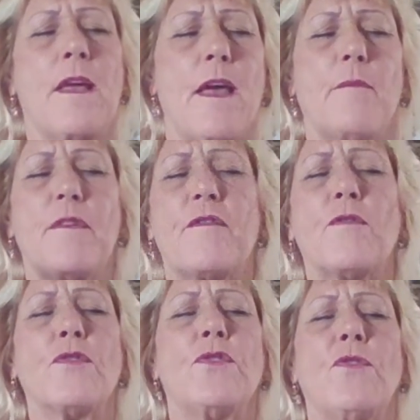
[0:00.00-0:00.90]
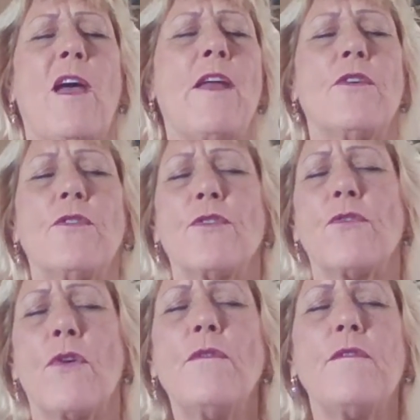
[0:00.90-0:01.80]
And before you enter
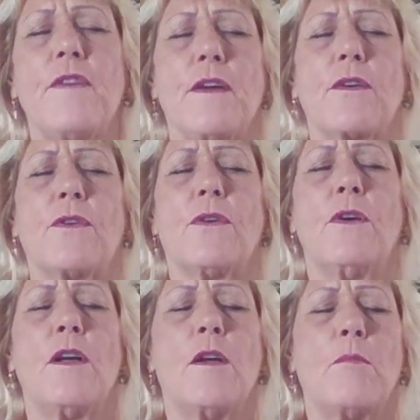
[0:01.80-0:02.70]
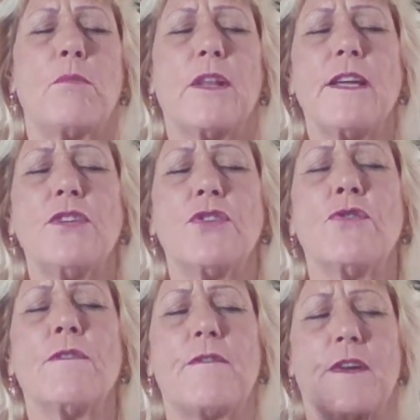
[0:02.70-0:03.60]
your own vehicle, place
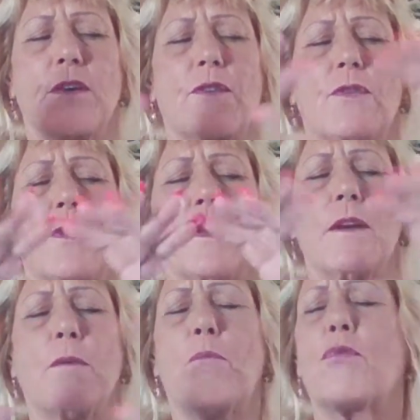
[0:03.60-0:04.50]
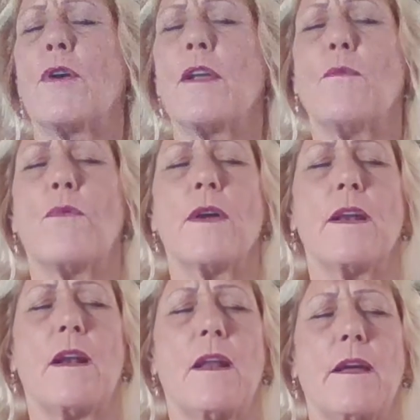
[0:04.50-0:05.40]
your vehicle in a bright
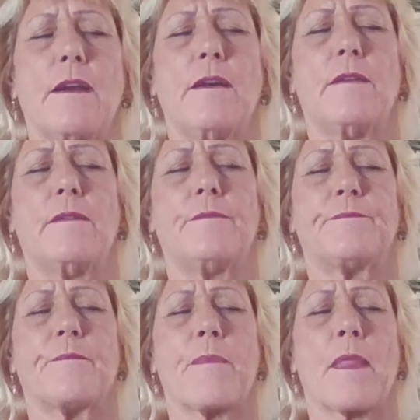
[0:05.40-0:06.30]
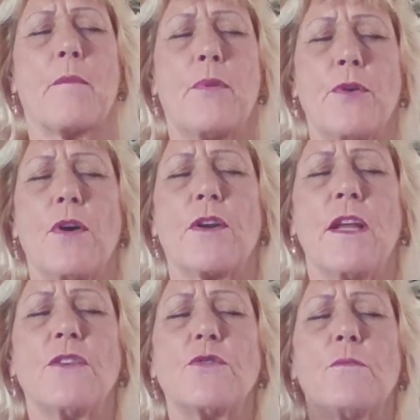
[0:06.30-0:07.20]
white light. Put
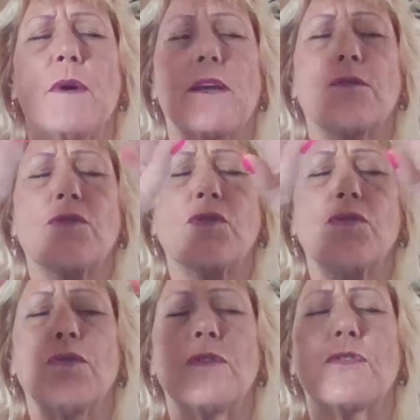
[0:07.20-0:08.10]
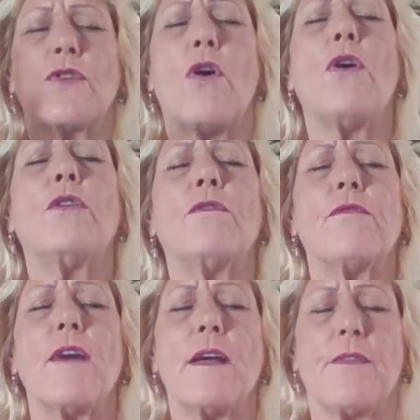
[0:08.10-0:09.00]
Archangel Michael's swords all
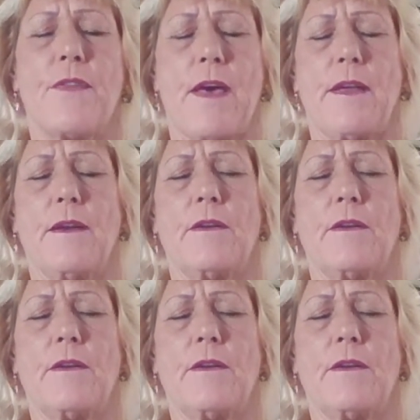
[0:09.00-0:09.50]
around that.